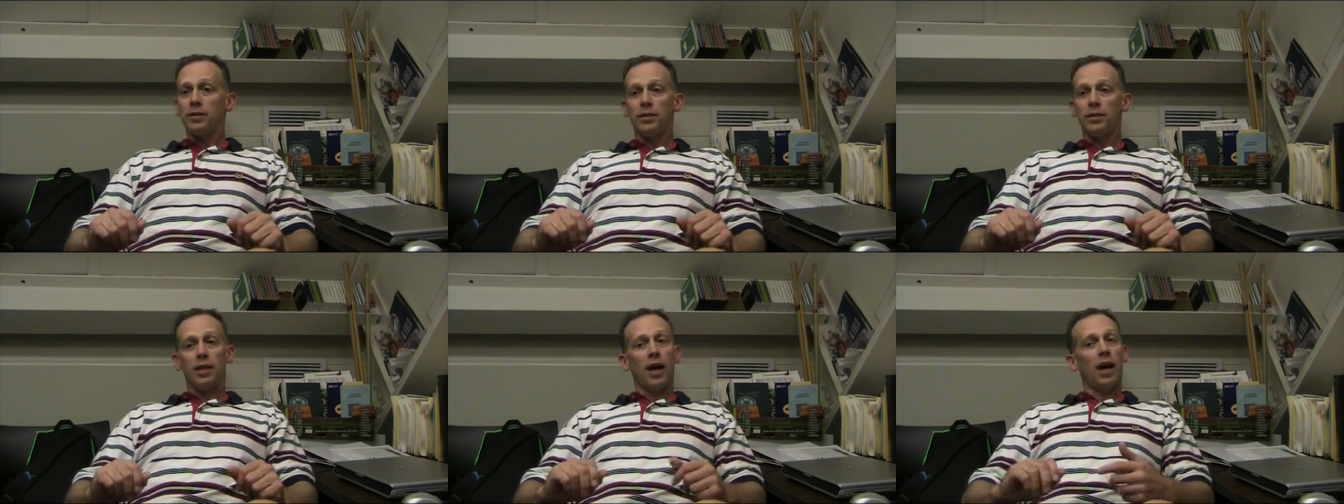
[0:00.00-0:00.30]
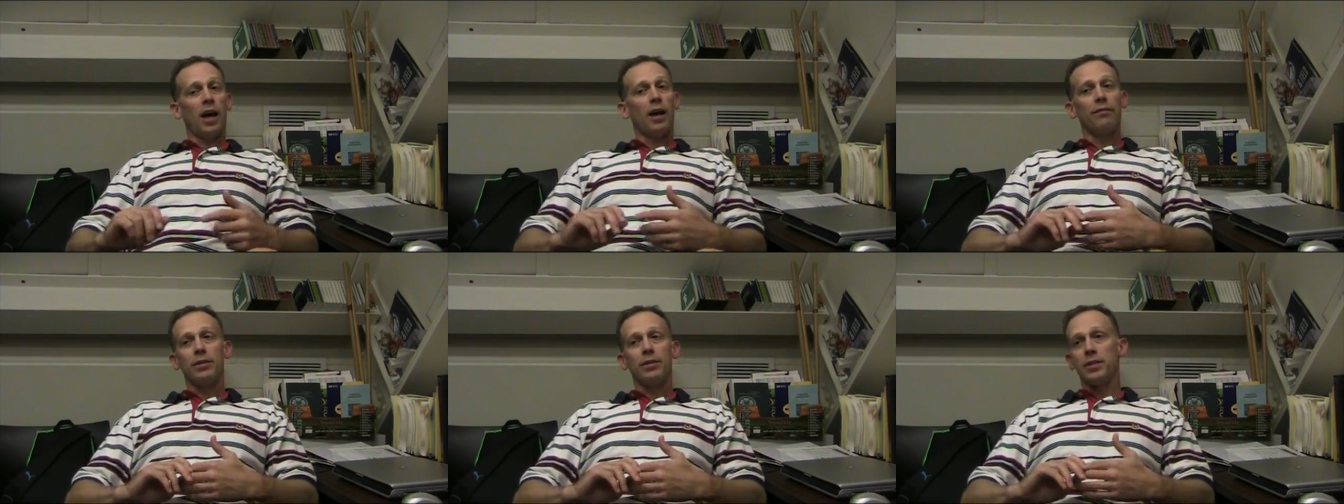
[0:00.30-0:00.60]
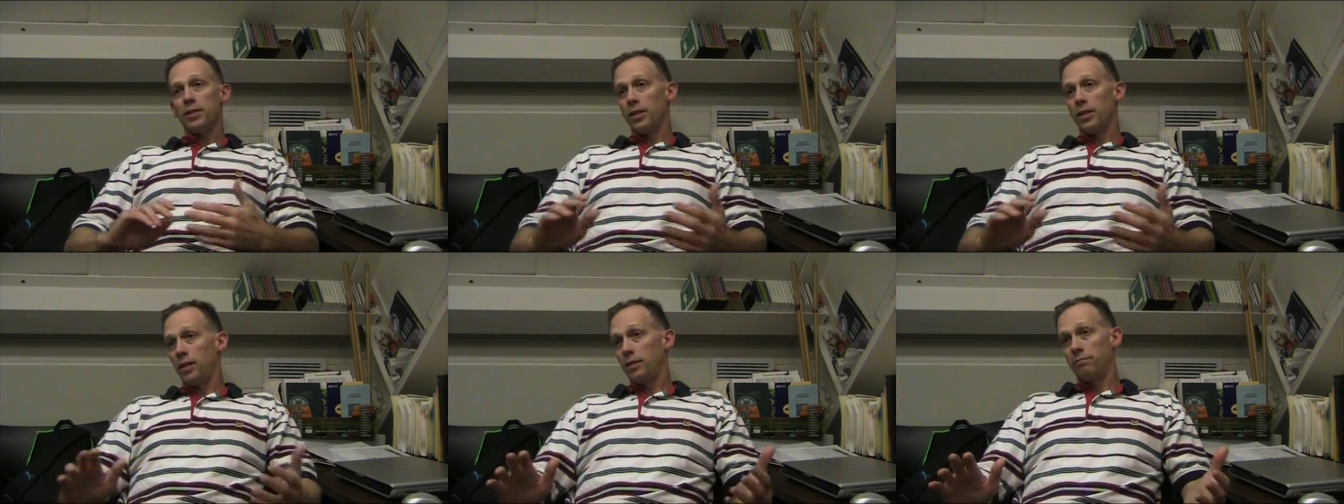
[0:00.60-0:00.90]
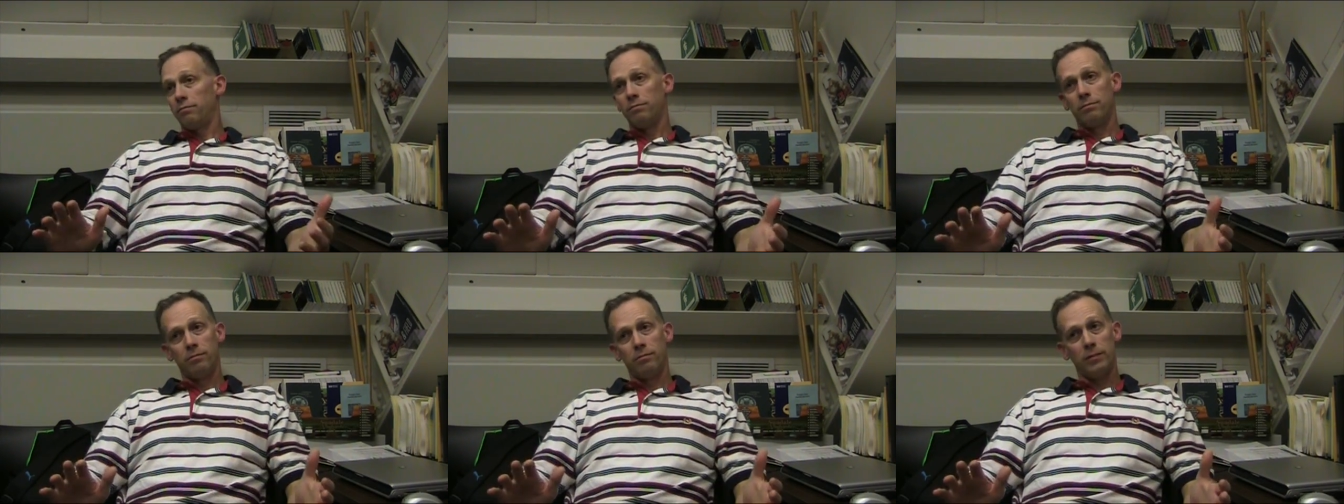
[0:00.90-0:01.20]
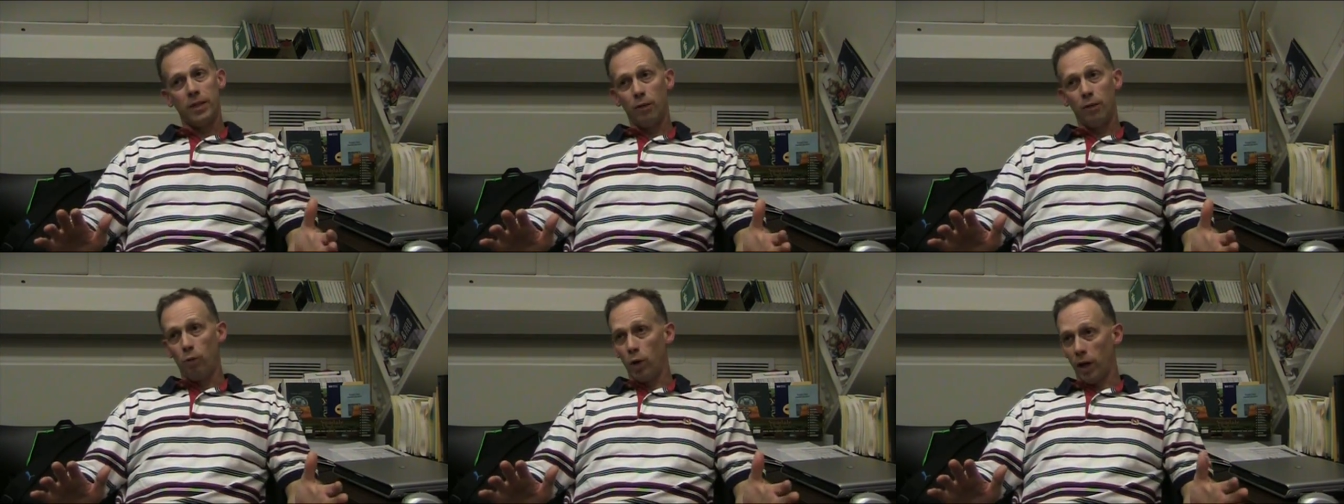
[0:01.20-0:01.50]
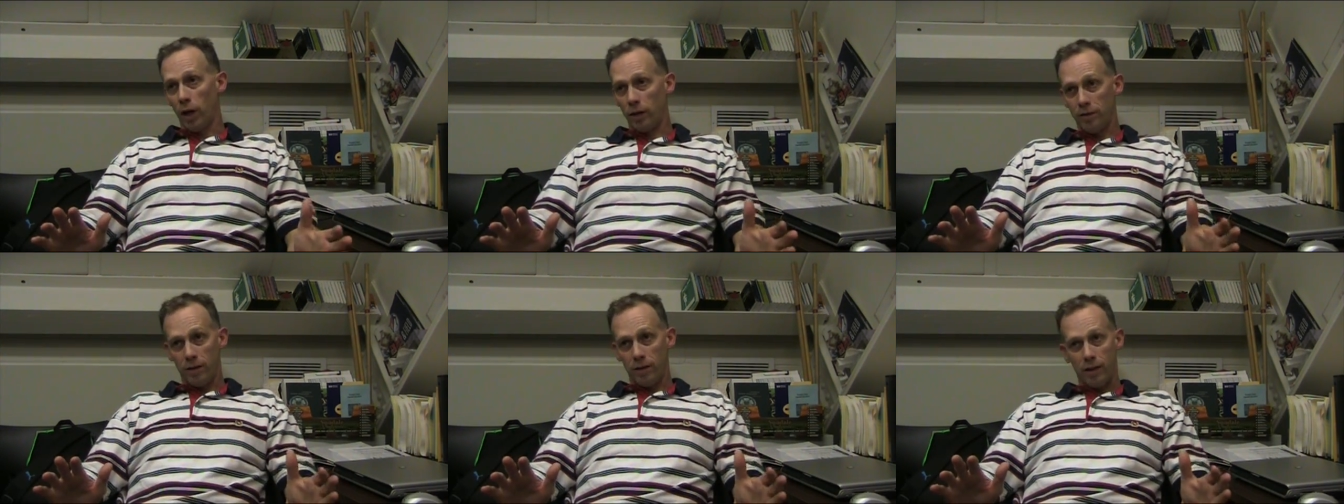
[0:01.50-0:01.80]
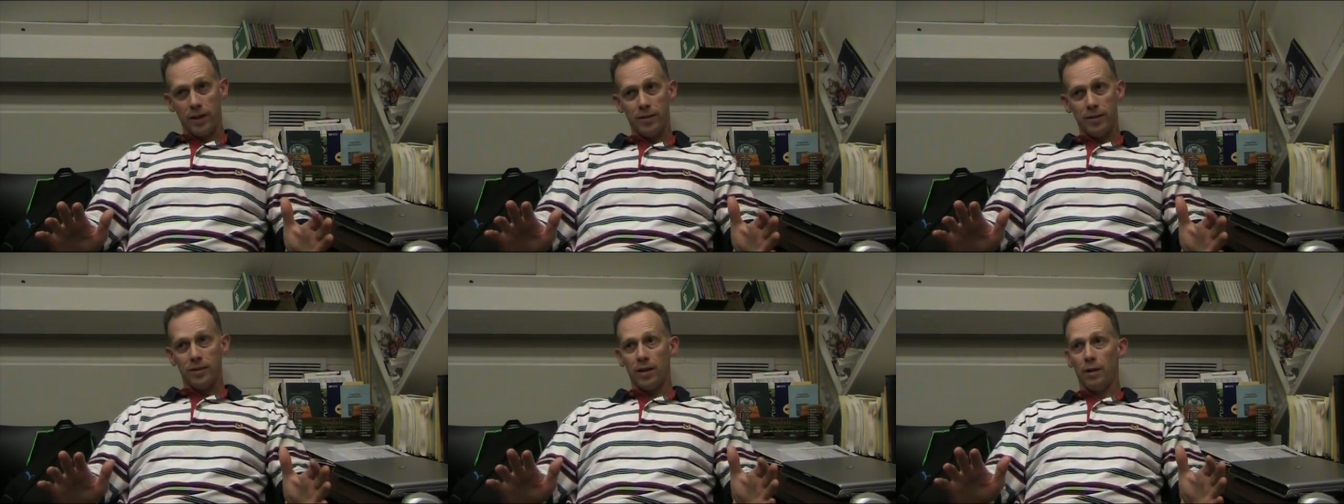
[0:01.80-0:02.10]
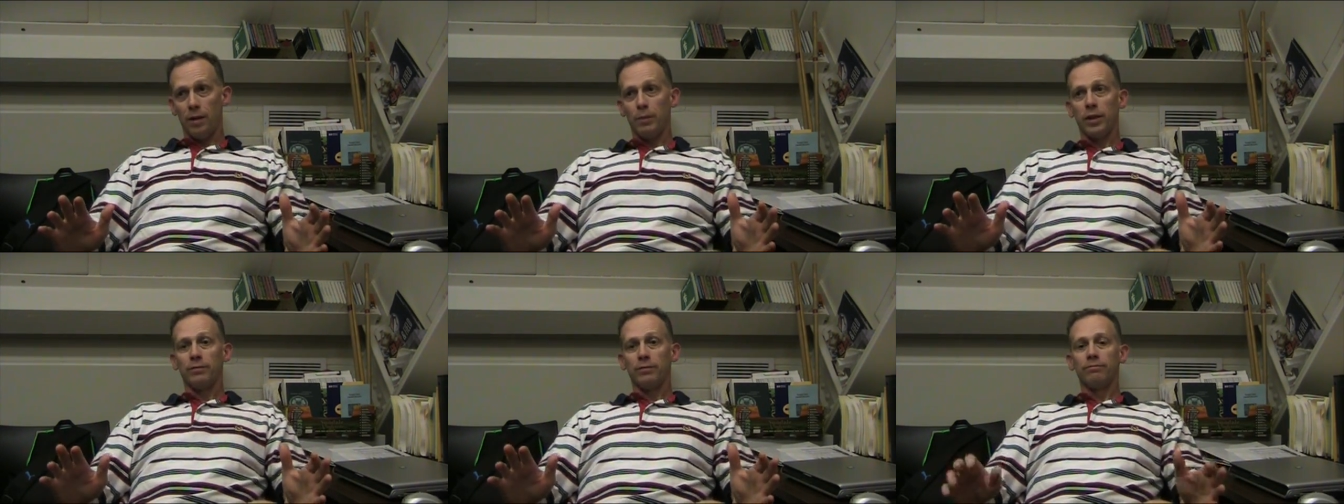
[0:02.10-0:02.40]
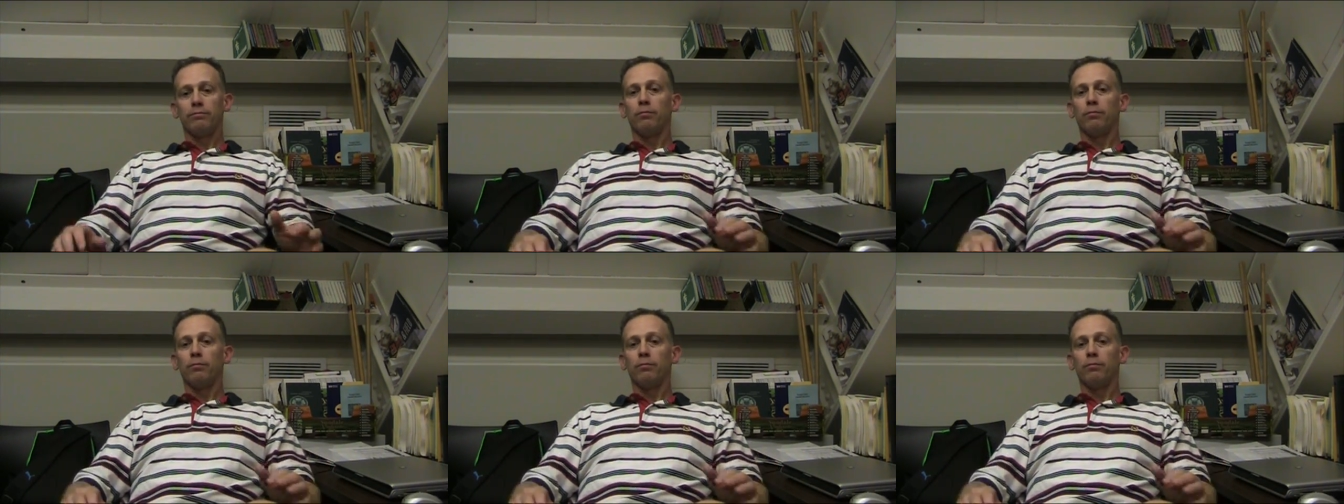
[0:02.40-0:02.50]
They obviously did work during the summer.